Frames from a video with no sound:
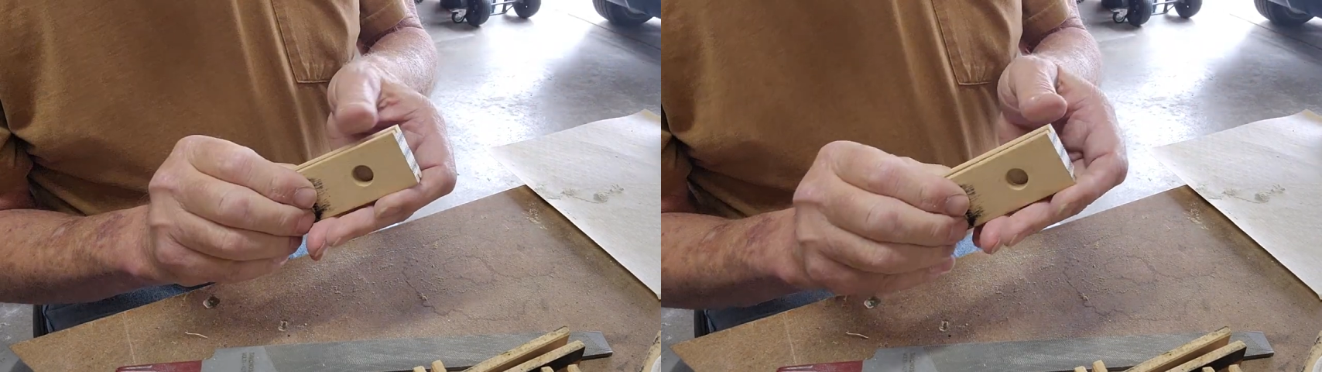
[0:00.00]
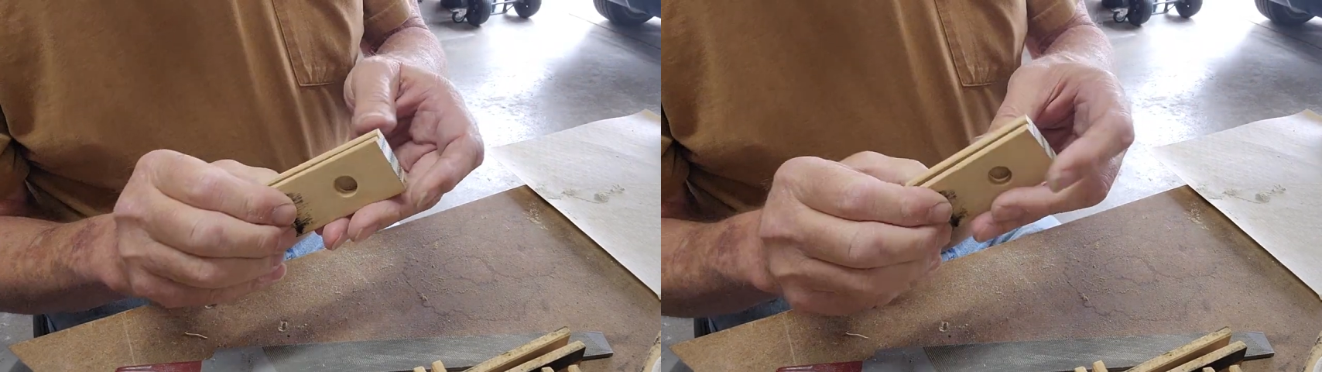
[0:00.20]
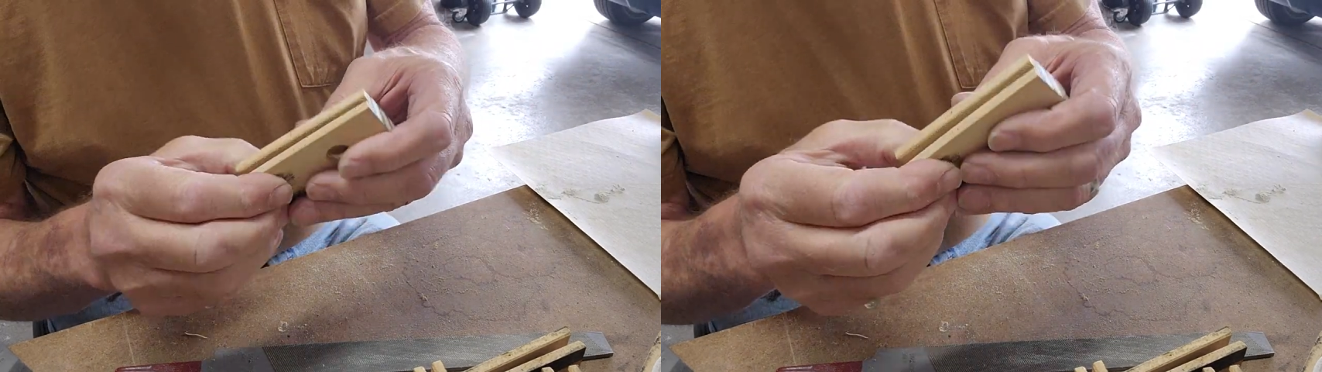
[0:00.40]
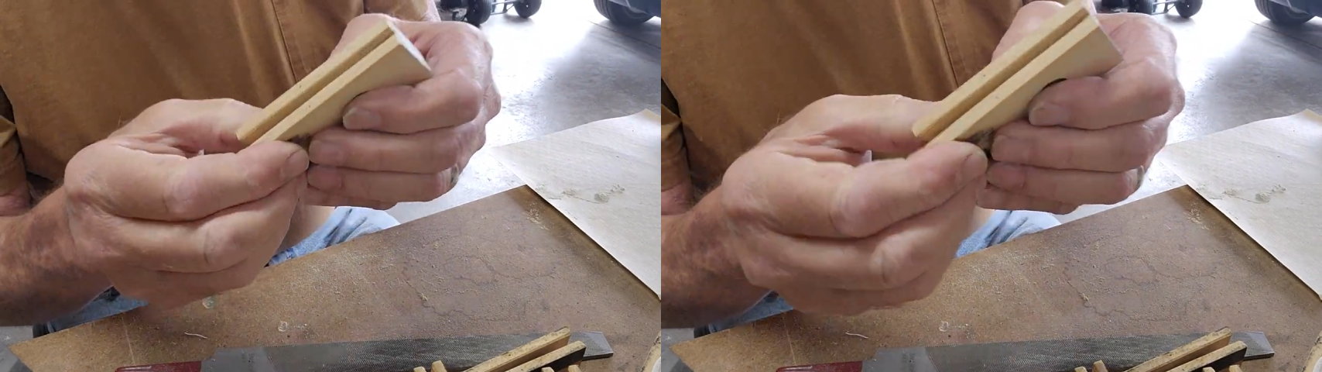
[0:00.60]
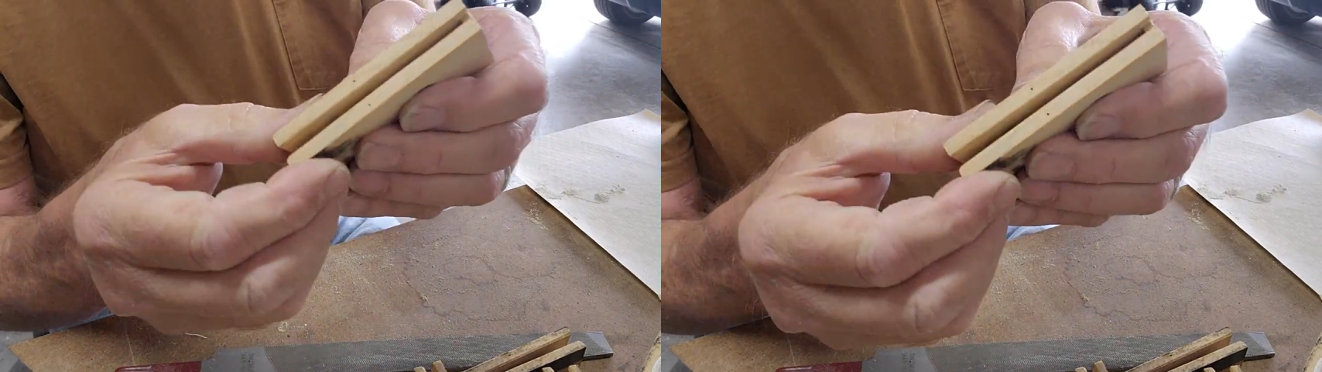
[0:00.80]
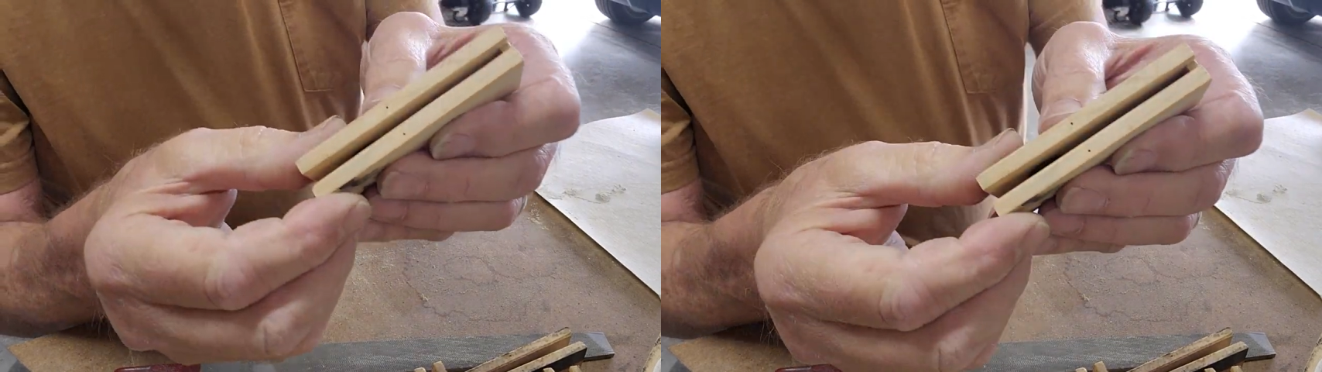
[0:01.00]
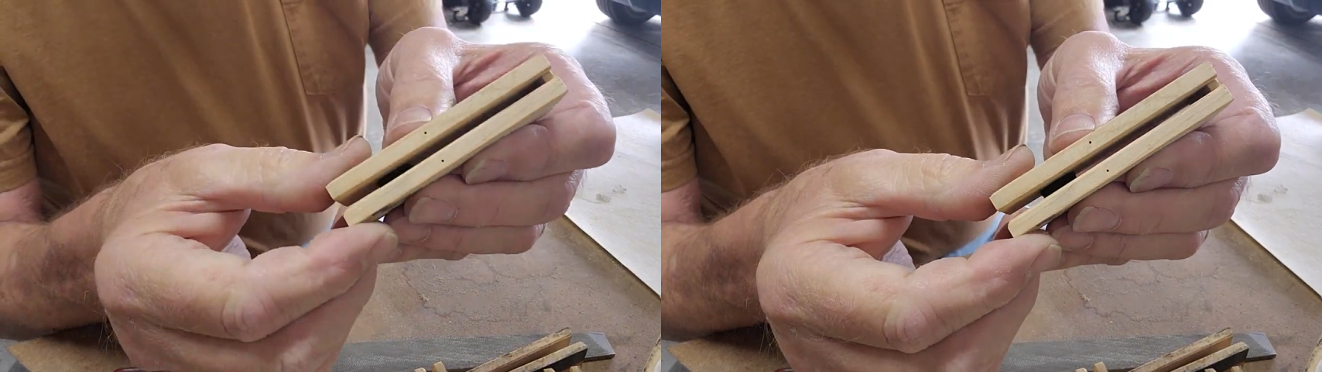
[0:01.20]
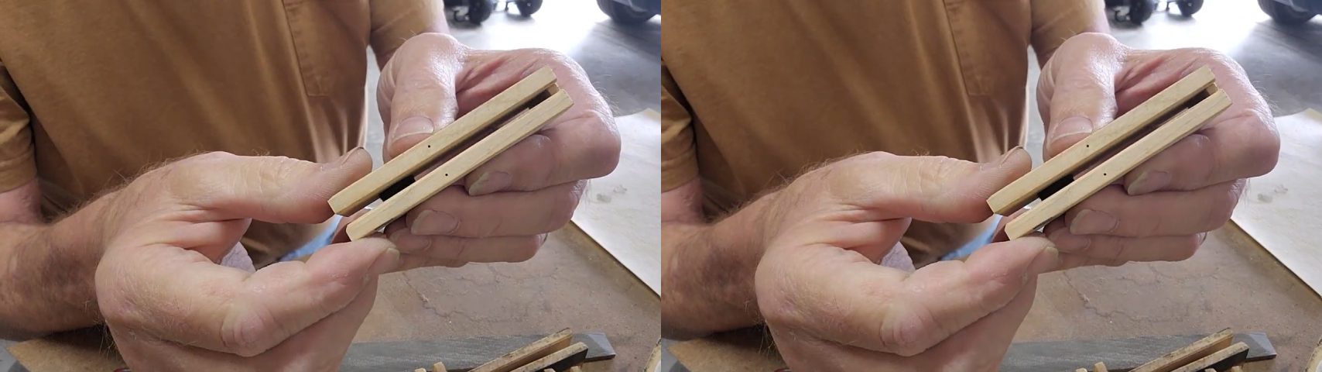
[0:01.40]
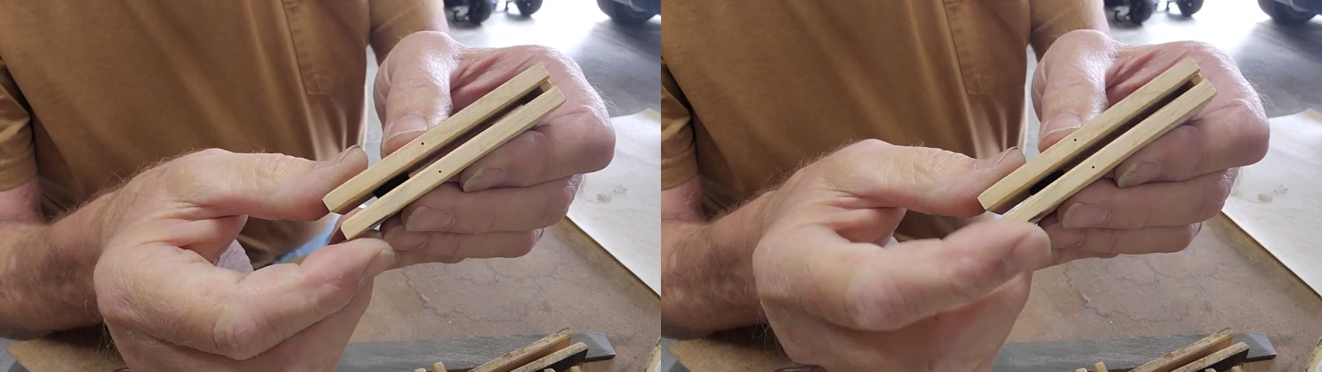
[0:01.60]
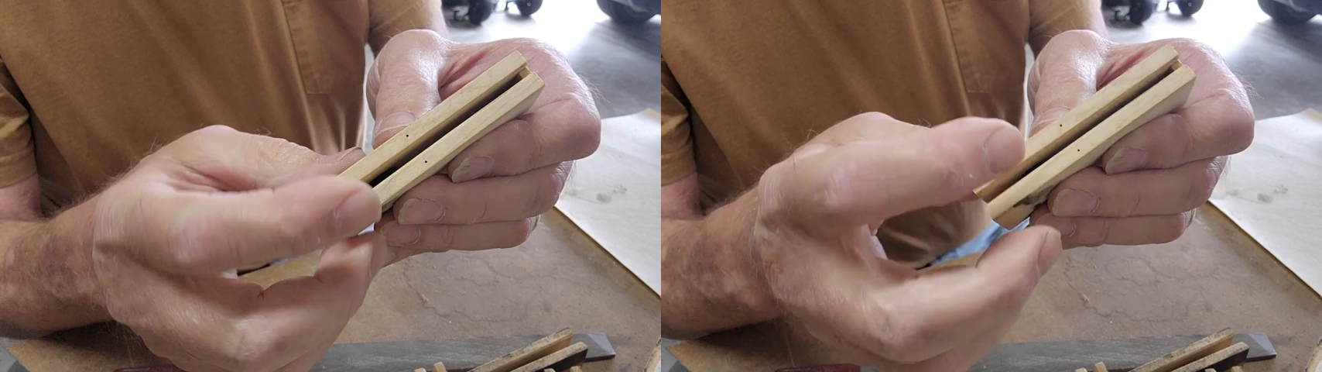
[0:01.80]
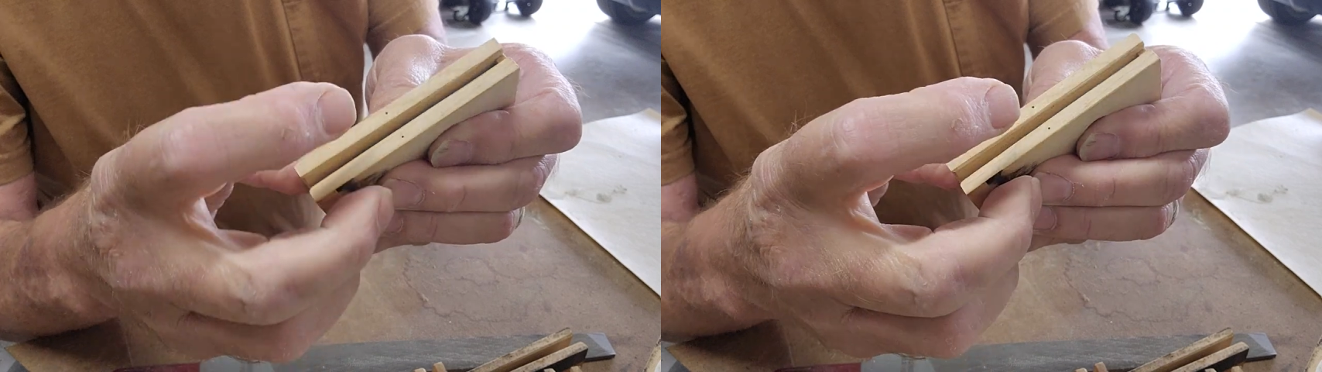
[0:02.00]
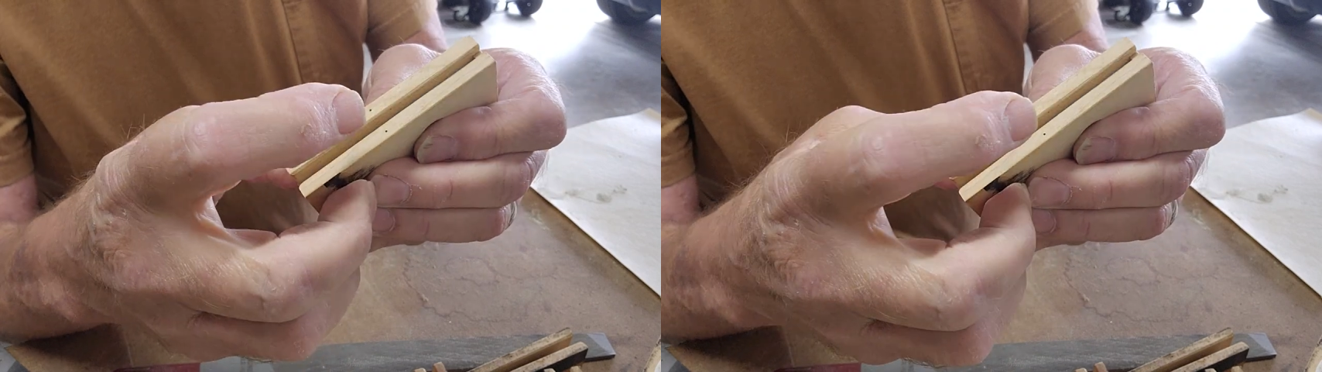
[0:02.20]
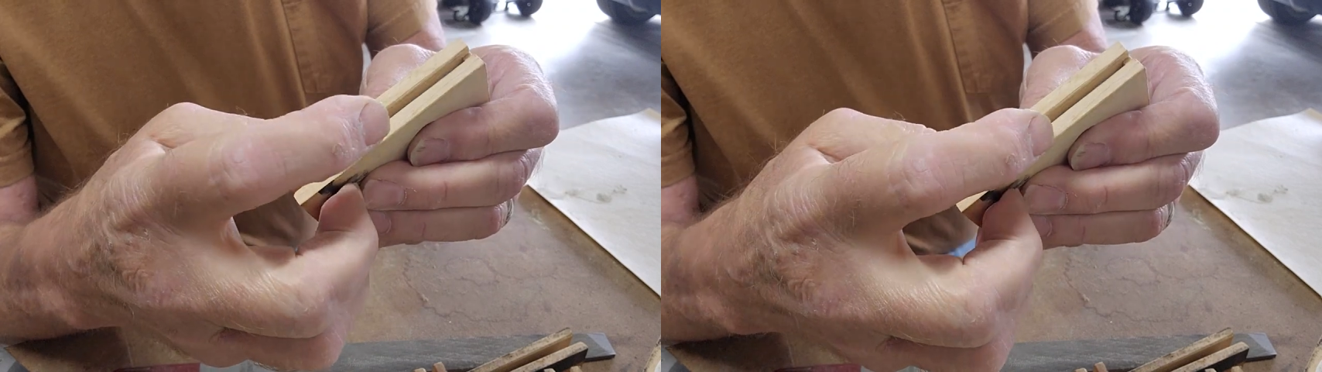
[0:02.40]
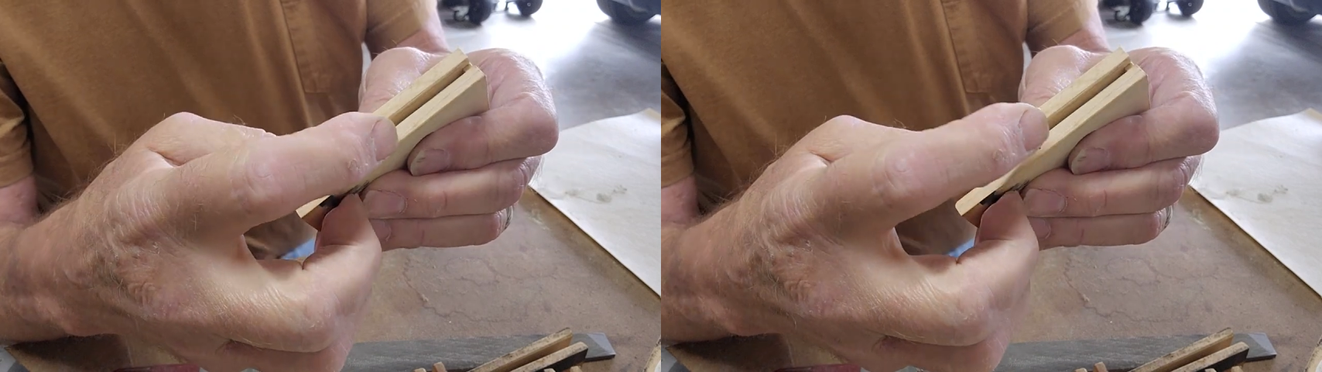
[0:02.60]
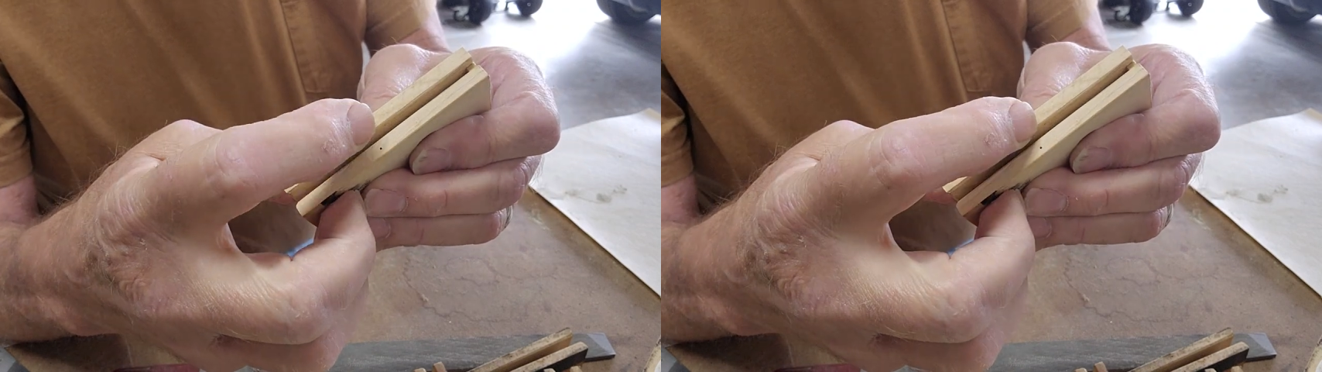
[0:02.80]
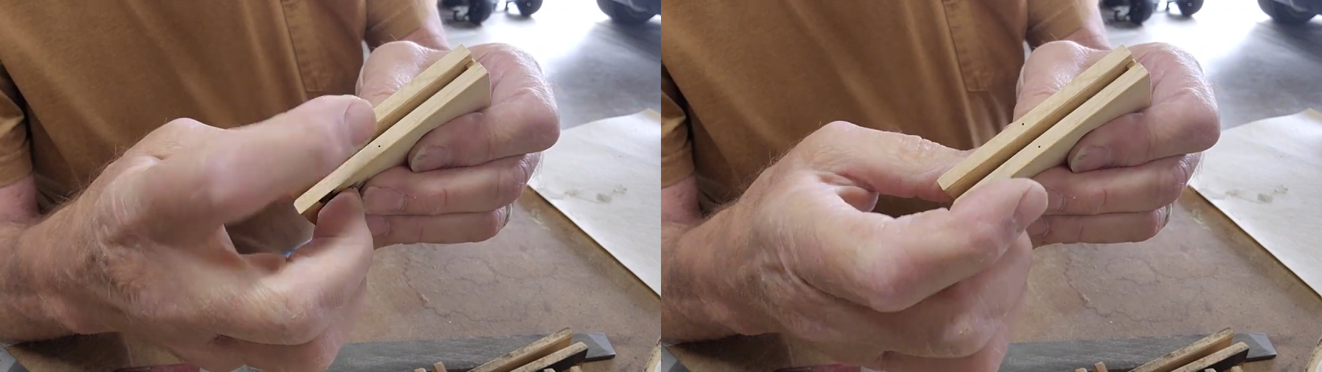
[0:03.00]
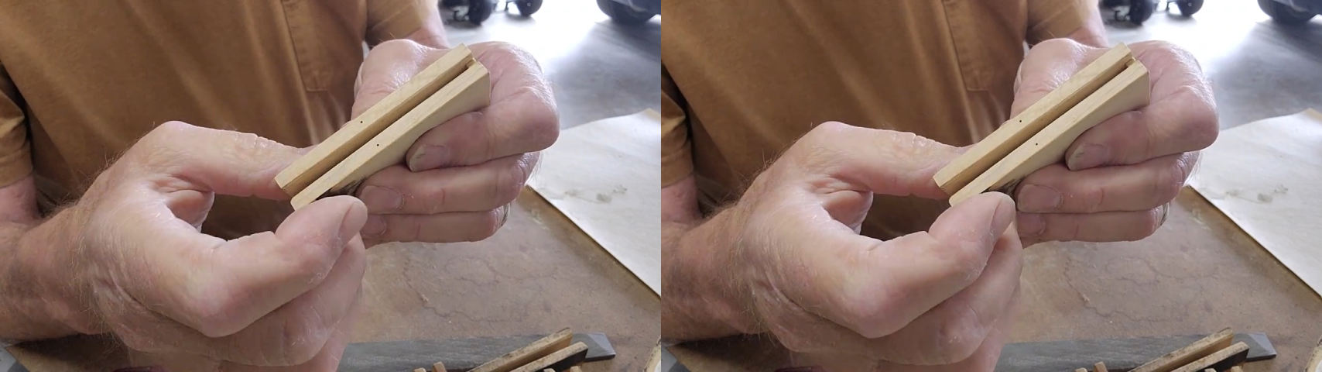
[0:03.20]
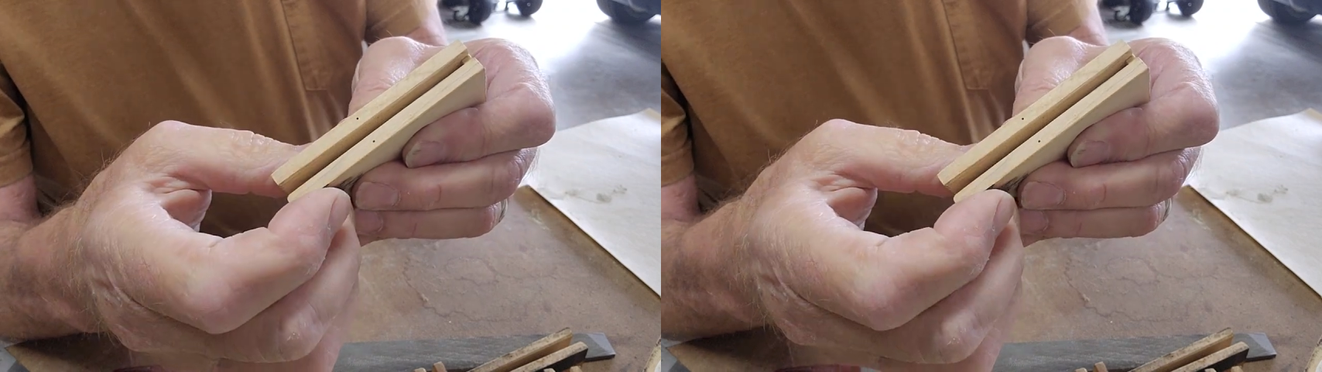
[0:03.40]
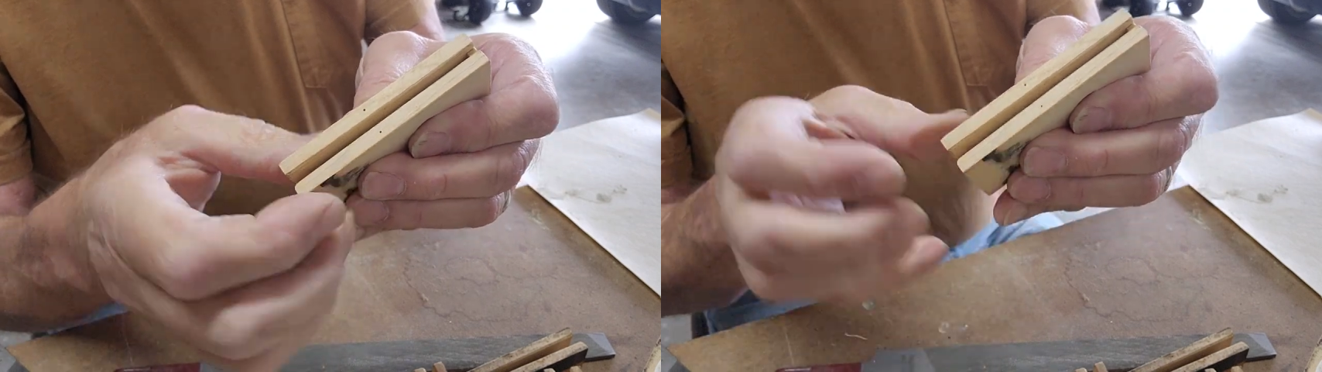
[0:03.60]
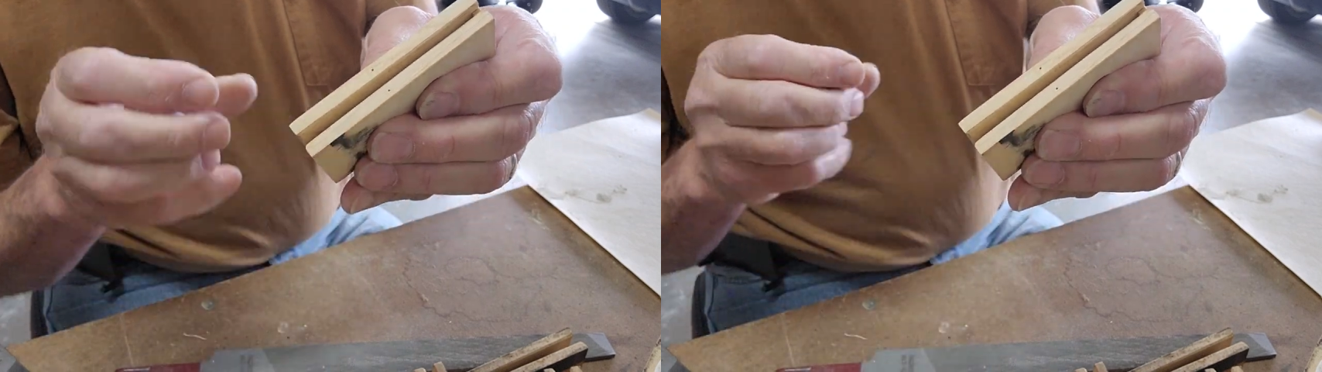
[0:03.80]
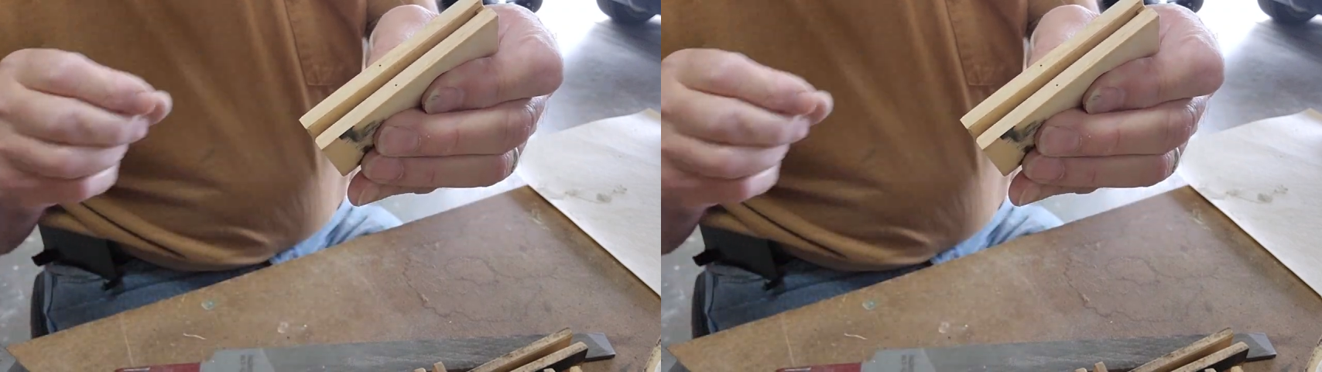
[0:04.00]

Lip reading: No face is visible, so there are no lips to read.